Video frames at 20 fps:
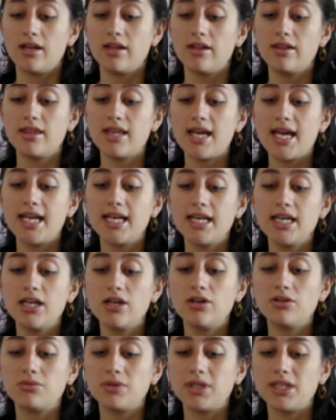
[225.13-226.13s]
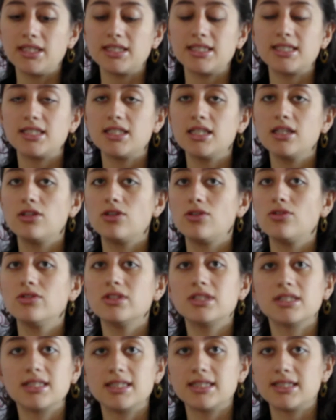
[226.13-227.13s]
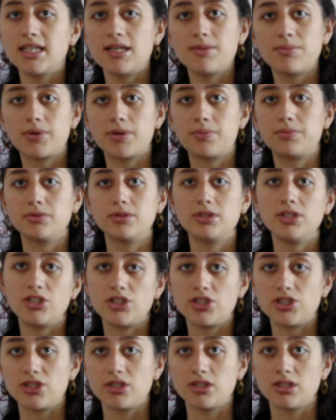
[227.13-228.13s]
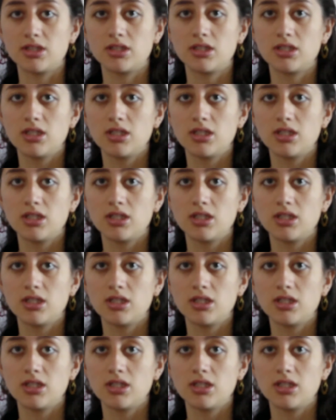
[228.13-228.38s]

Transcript: then we still use the same preposition.